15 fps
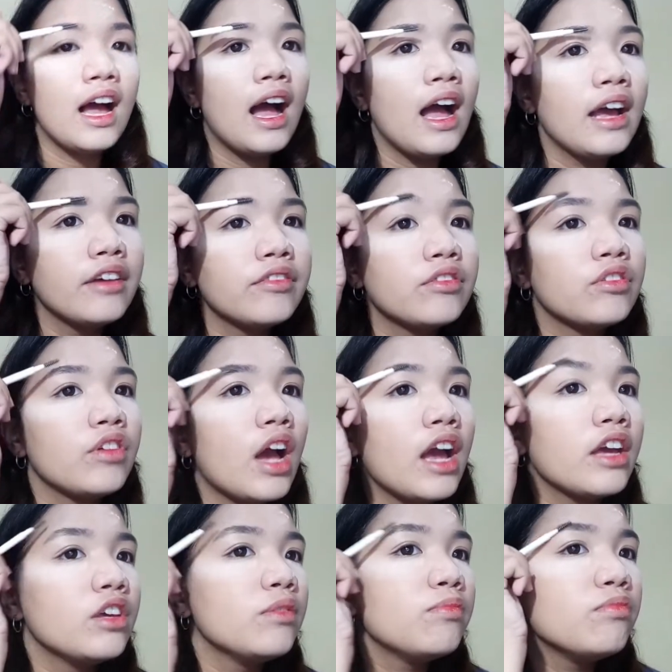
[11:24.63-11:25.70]

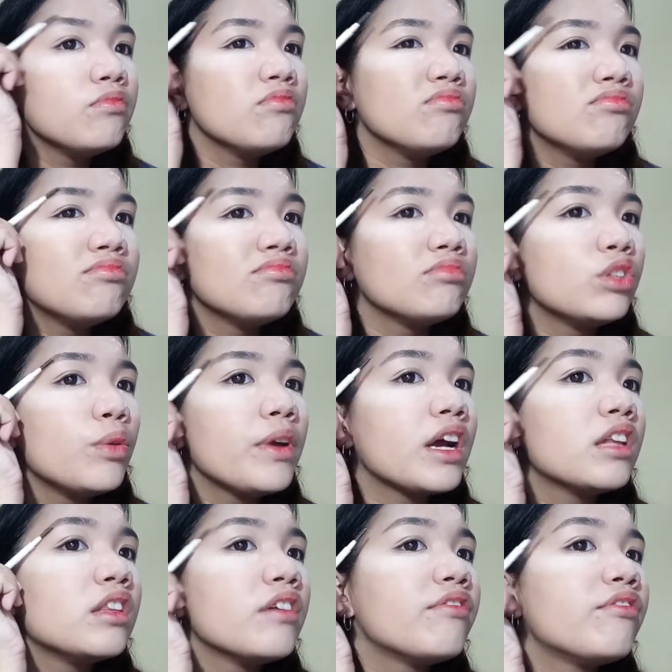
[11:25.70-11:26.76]
I'm doing a
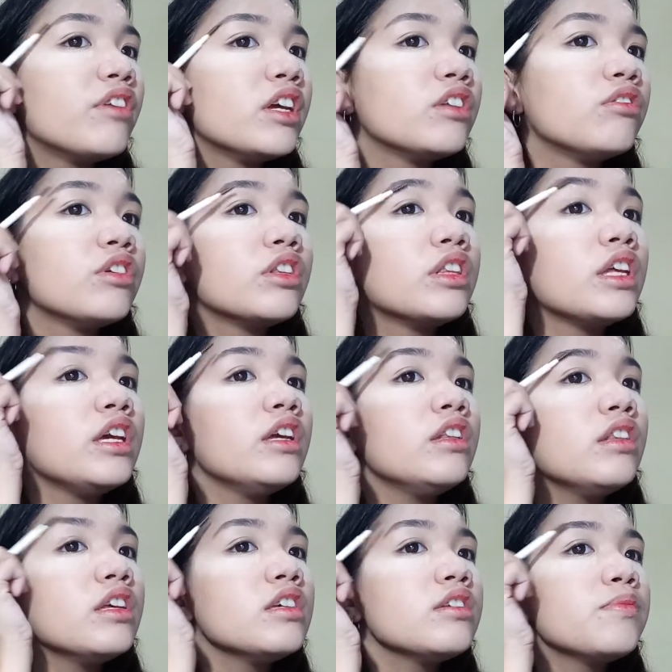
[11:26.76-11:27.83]
different routine
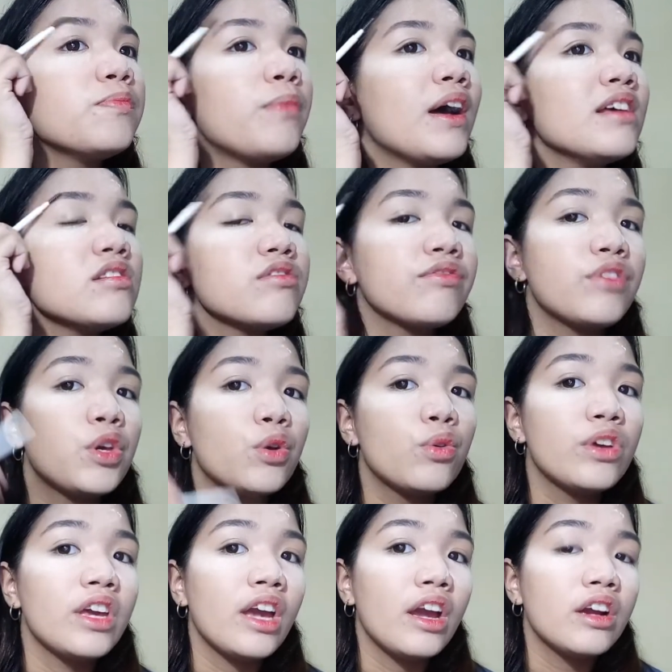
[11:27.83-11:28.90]
this past few
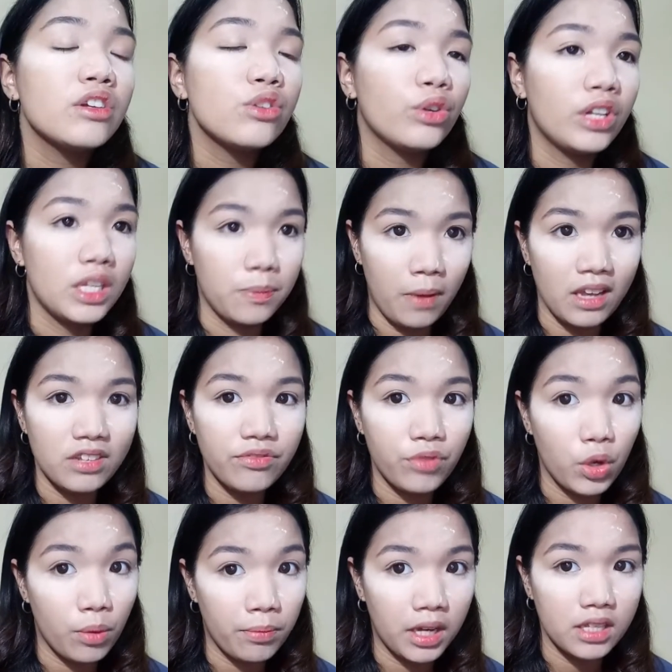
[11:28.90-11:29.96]
years or this past
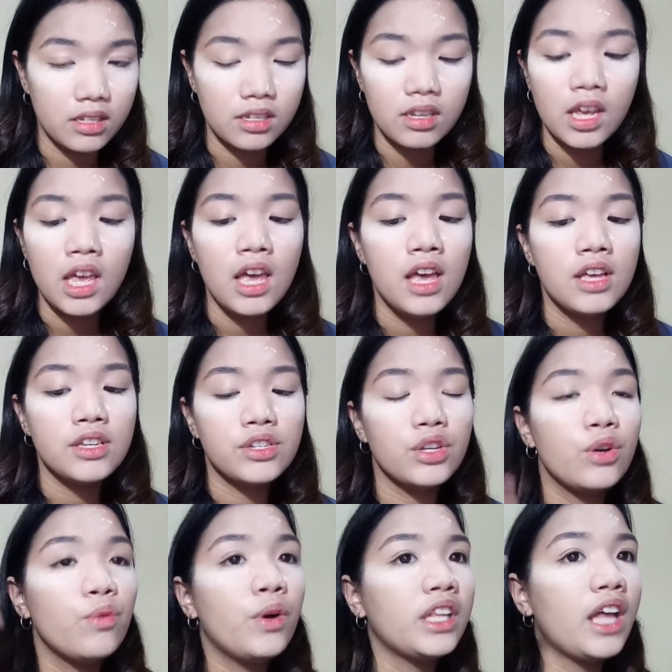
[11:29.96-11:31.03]
few months.
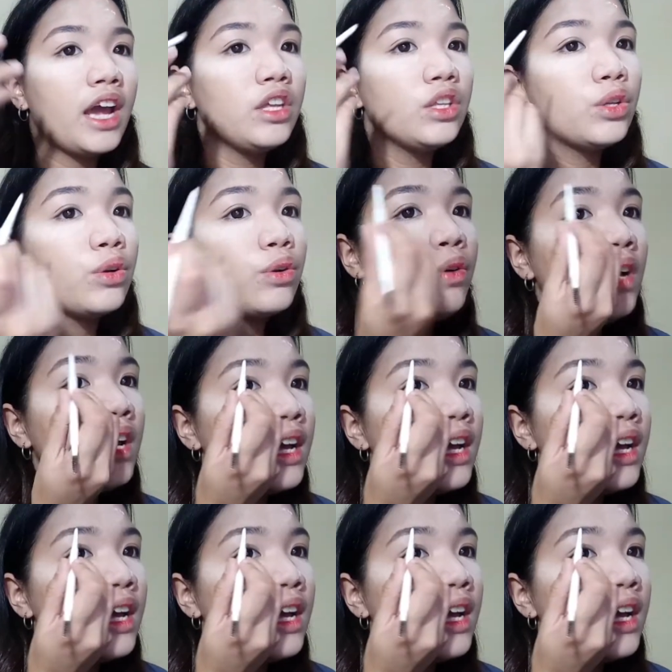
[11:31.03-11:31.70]
So, what I do